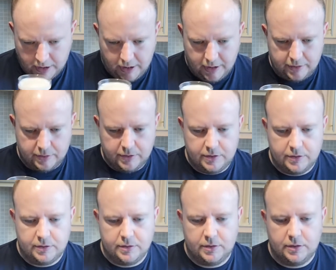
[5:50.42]
and
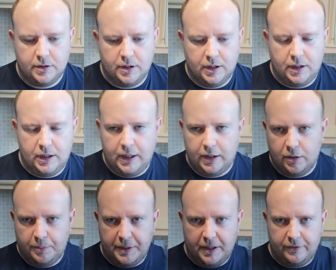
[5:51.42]
a
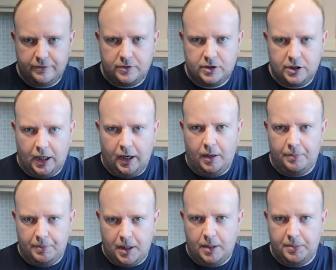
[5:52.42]
little bit of tart
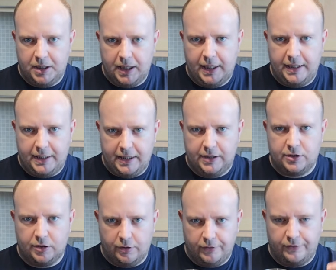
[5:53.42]
marmalade-y
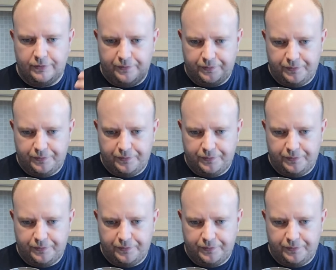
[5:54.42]
sort of